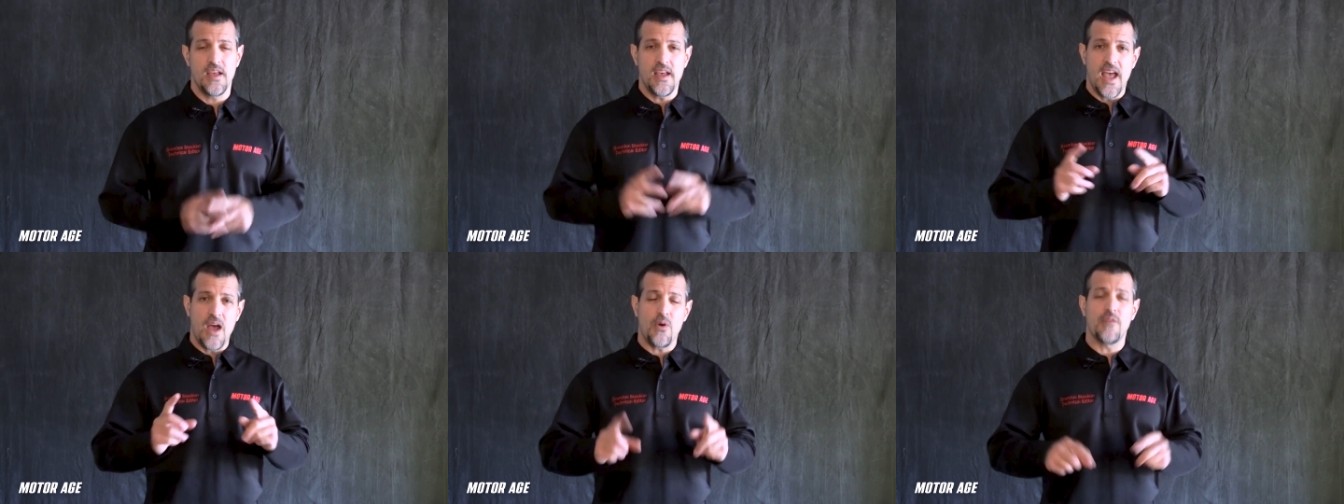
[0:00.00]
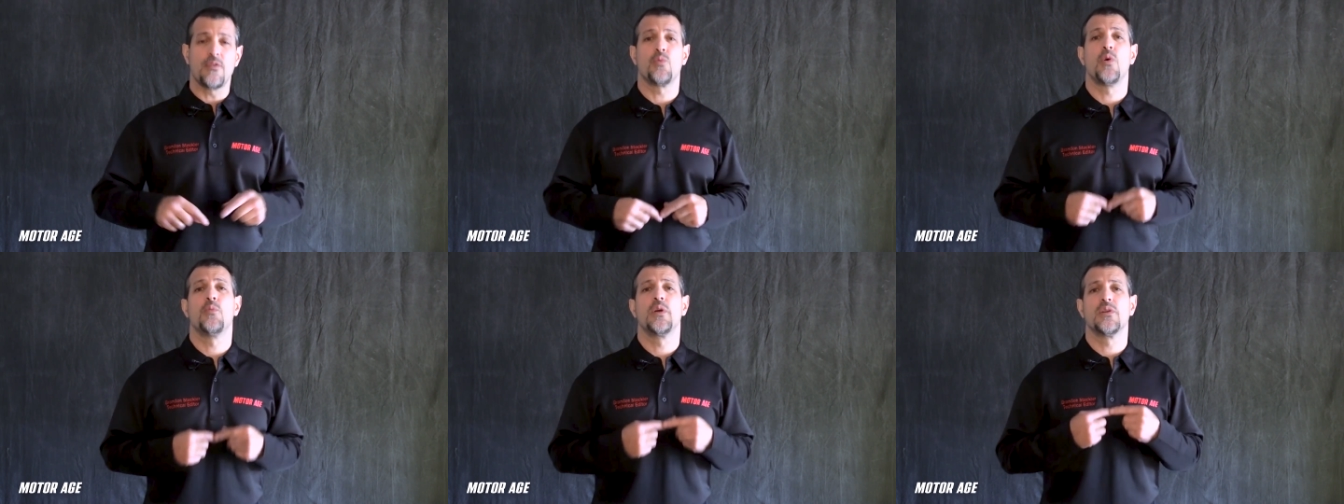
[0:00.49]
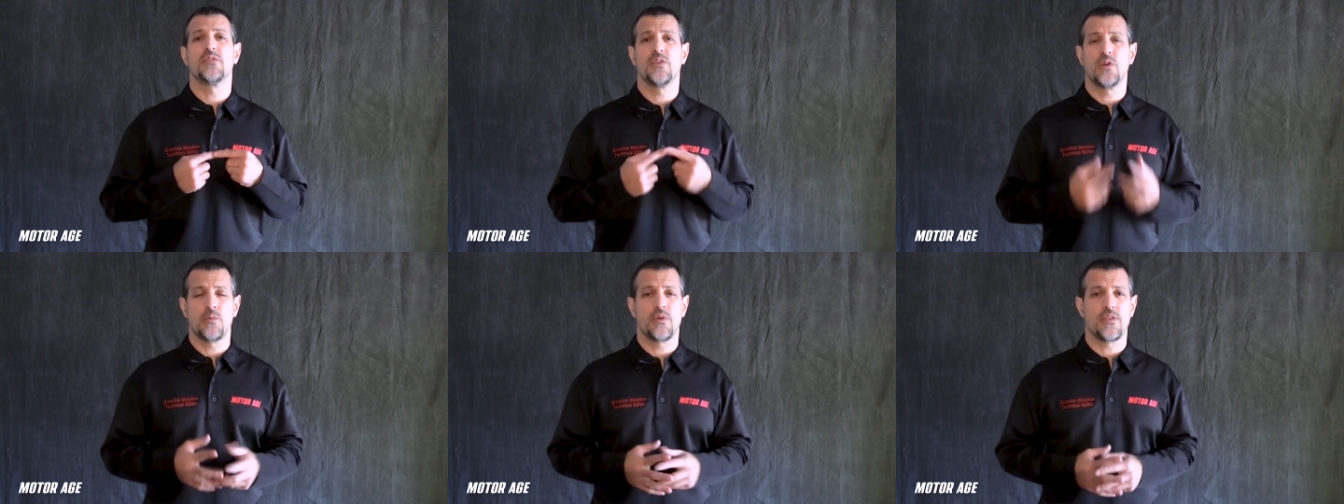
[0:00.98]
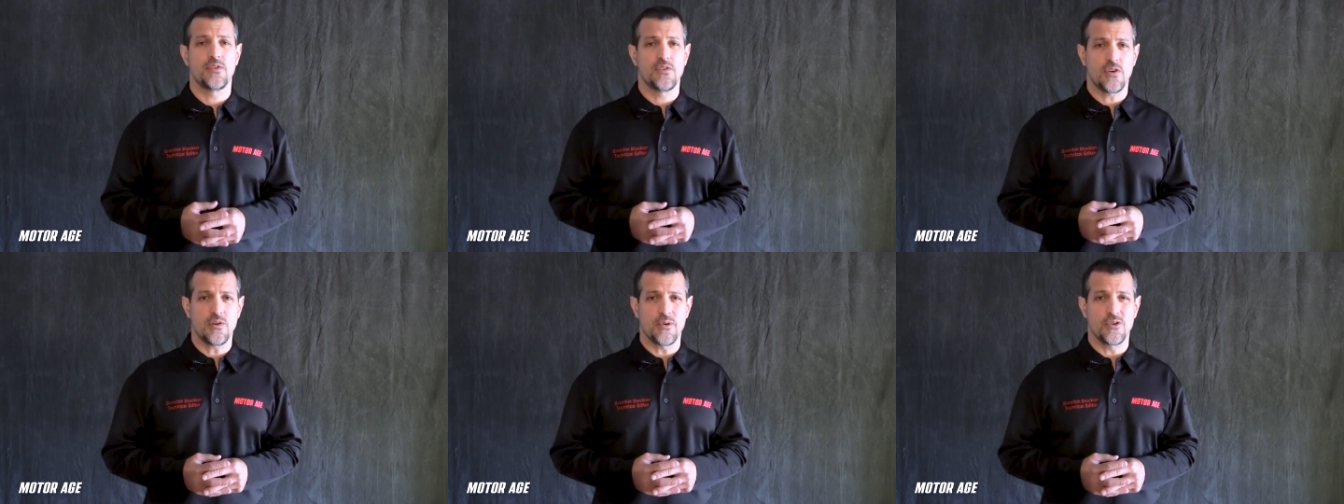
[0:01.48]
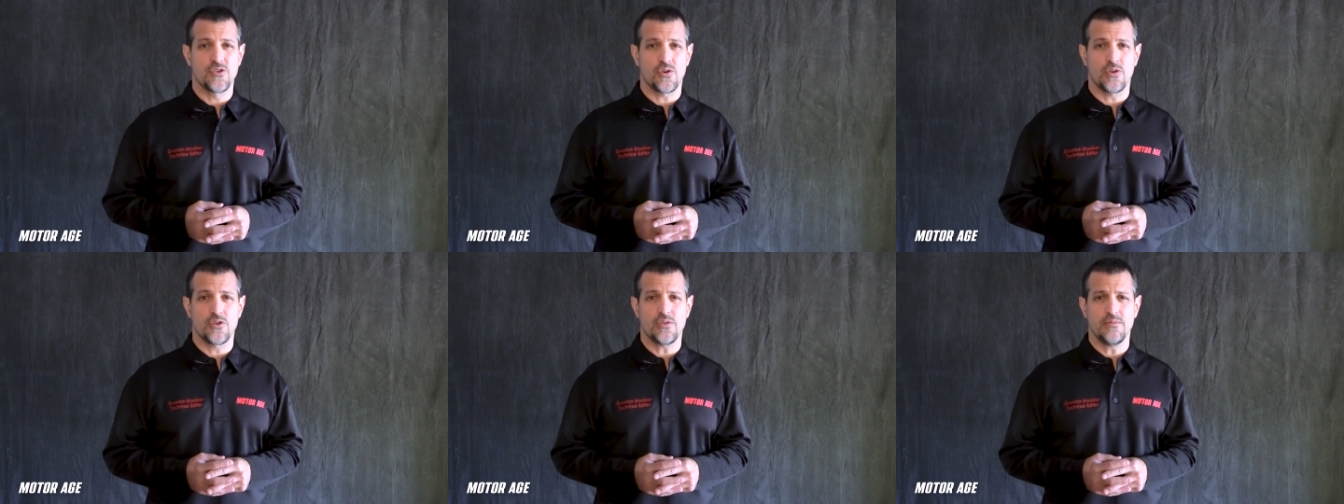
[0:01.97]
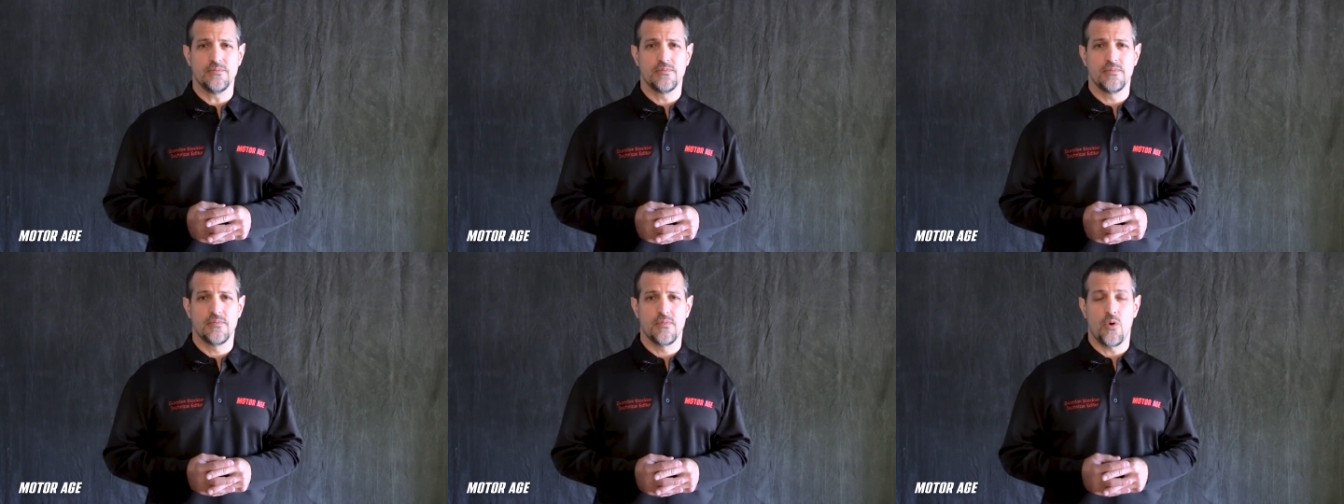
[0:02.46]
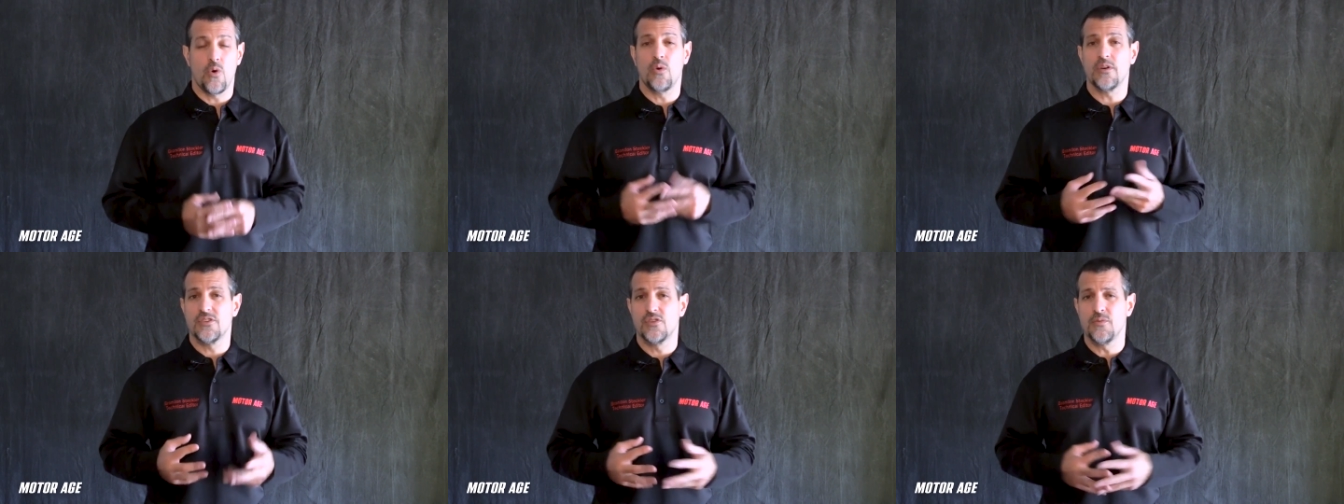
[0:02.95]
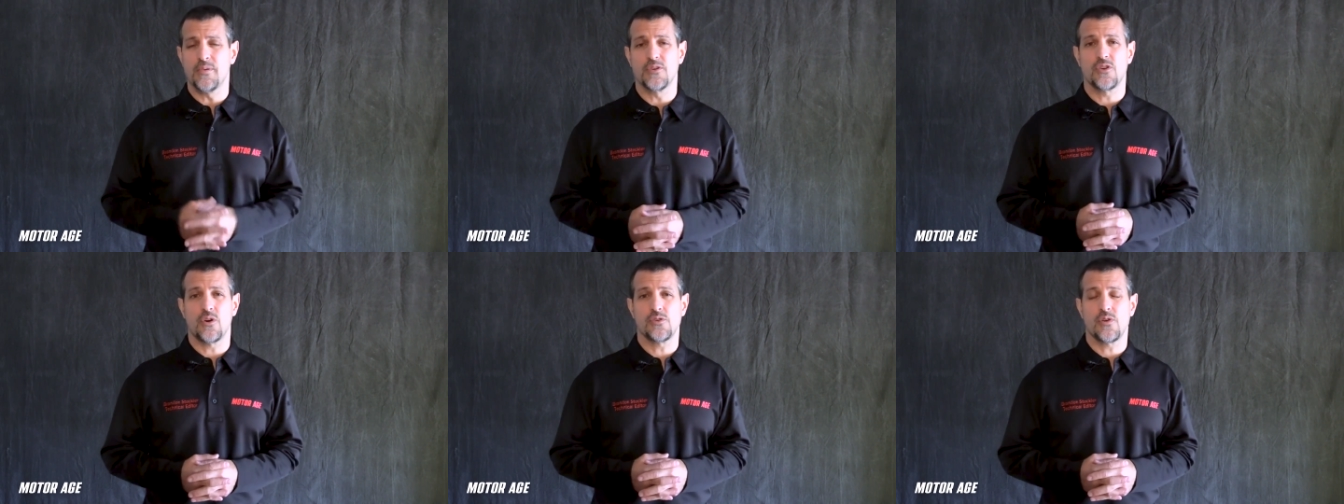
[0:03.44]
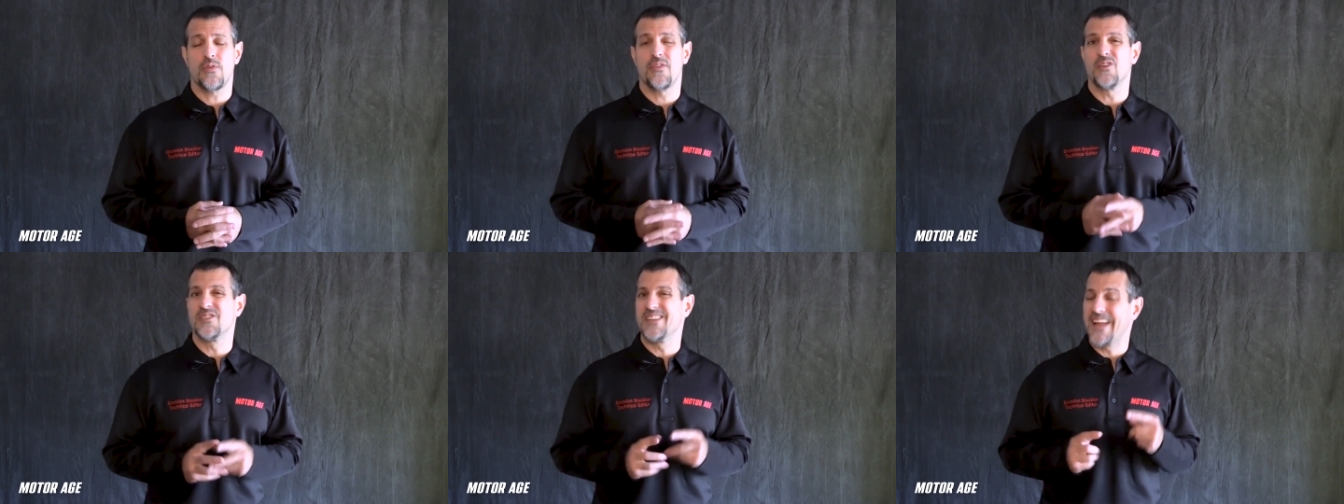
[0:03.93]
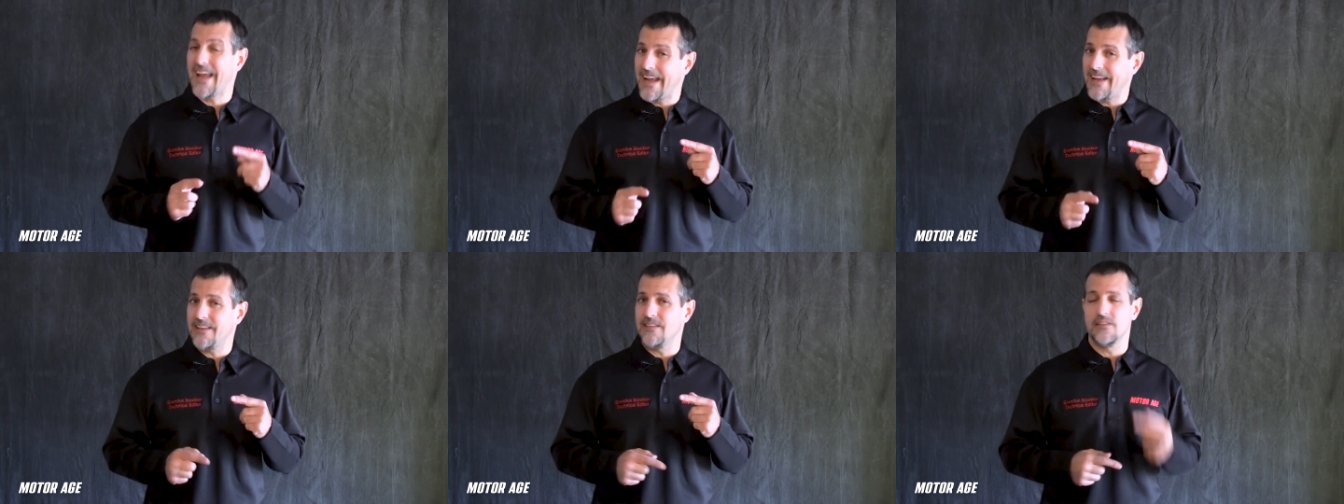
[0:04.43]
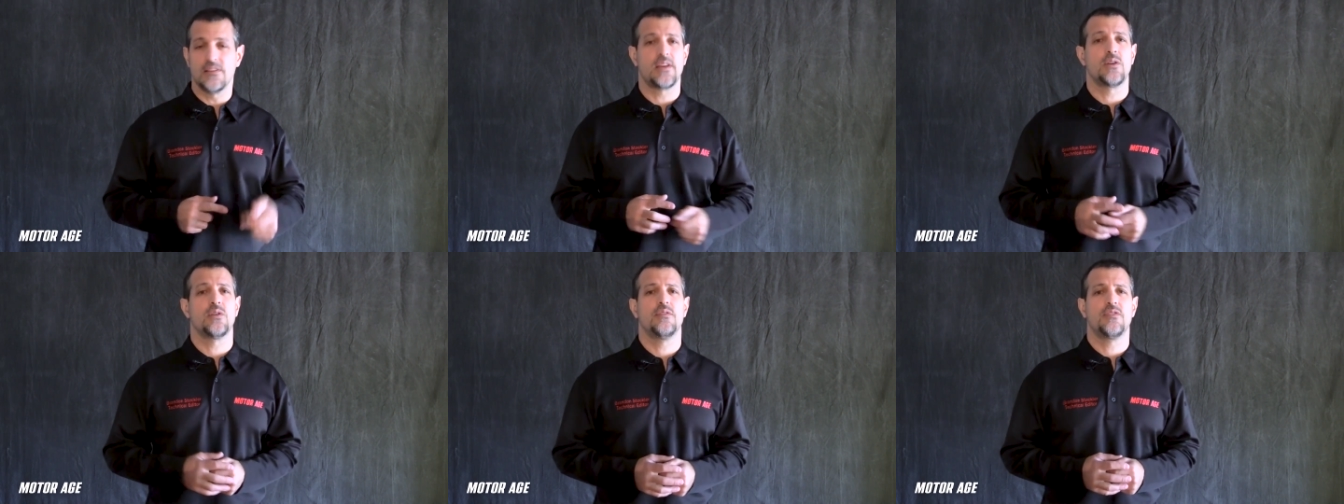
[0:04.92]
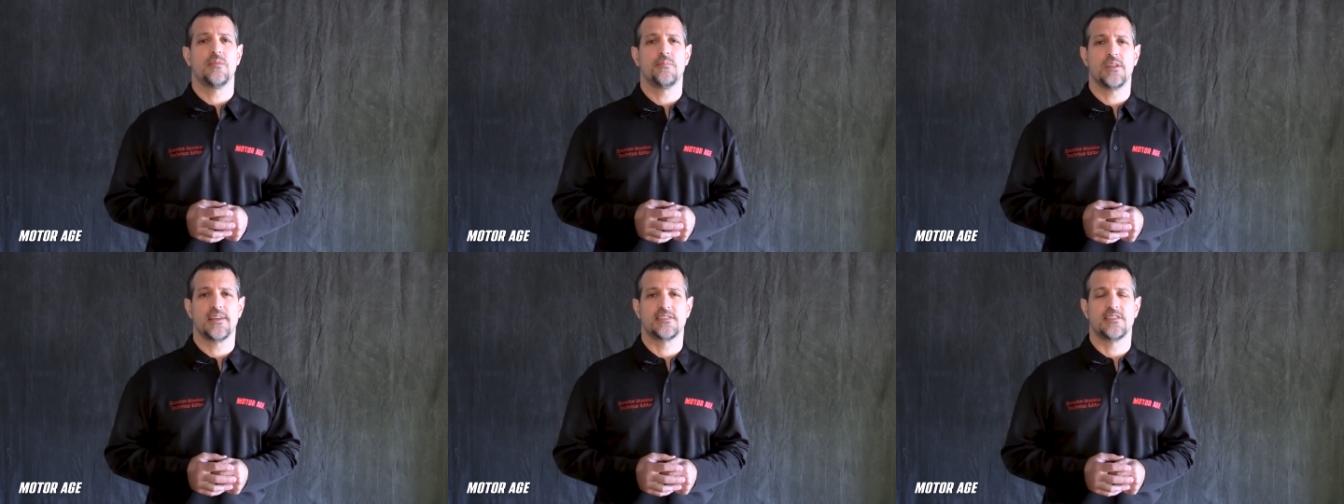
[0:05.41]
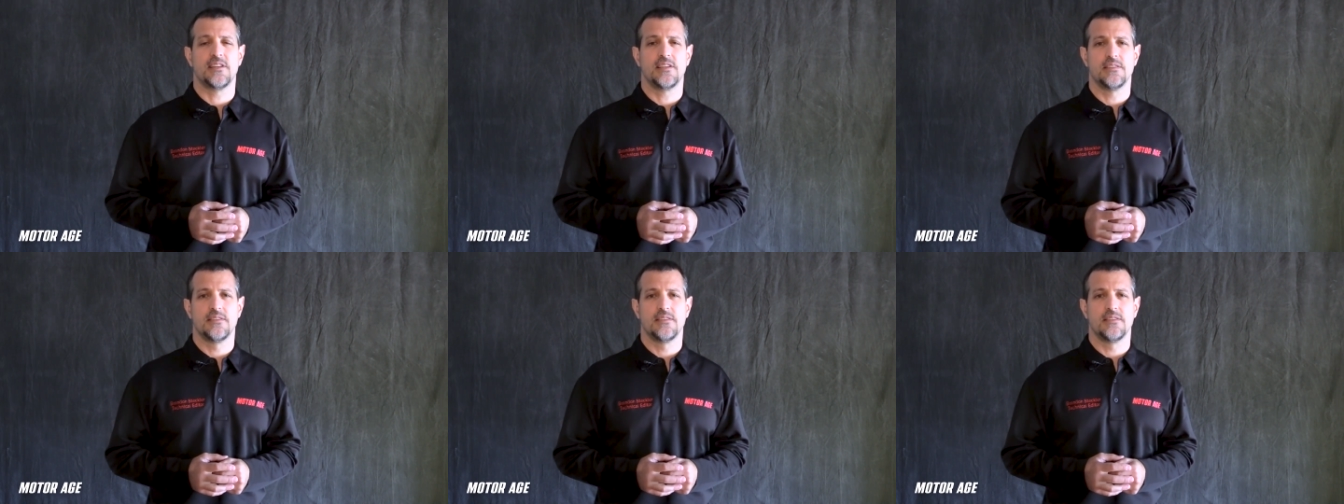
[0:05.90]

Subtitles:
However, when we are dealing with a turbocharger, or a supercharger, there's an added layer of complexity.